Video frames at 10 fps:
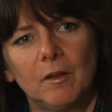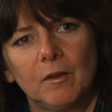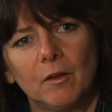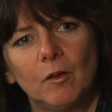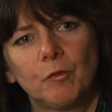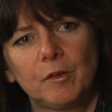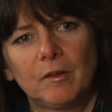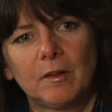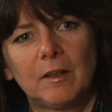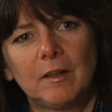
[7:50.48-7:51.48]
that
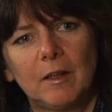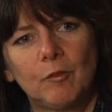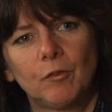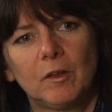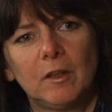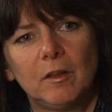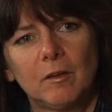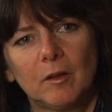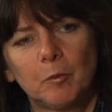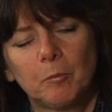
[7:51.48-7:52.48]
obviously every
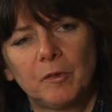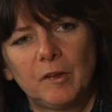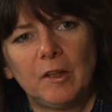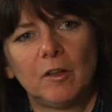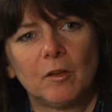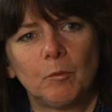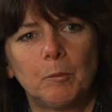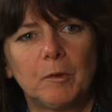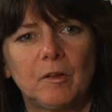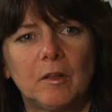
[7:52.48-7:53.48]
senior
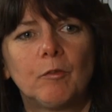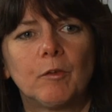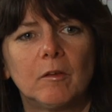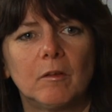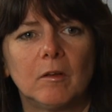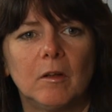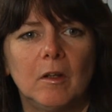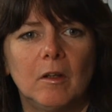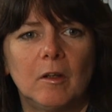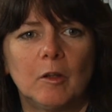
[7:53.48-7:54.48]
woman seafarer
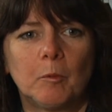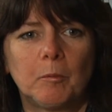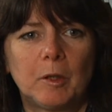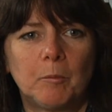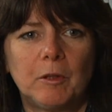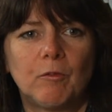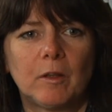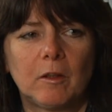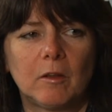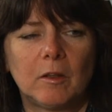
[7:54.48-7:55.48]
can be
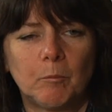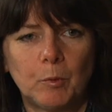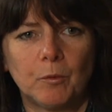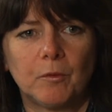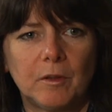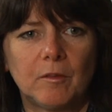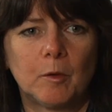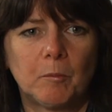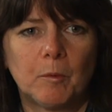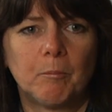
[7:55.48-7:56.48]
vitally important in
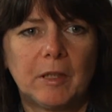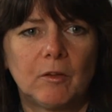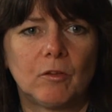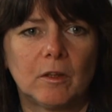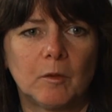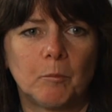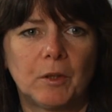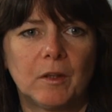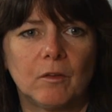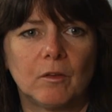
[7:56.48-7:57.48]
terms of mentoring and
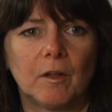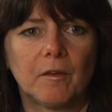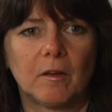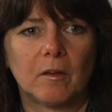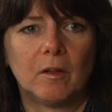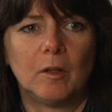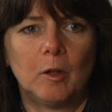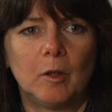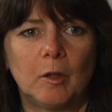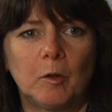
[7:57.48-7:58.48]
bringing on other
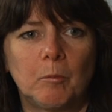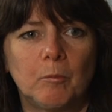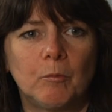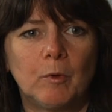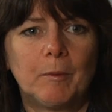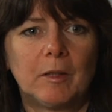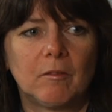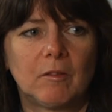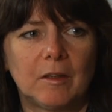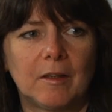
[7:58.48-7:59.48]

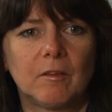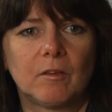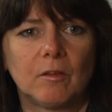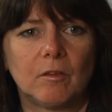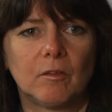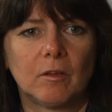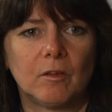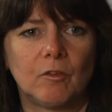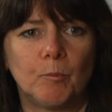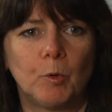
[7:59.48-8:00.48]
women cadets
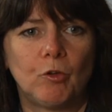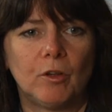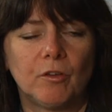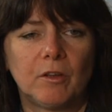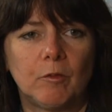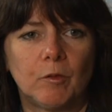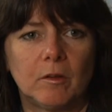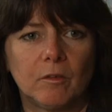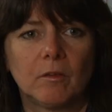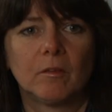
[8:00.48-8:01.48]
and more junior
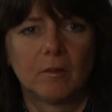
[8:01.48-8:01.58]
seafarers.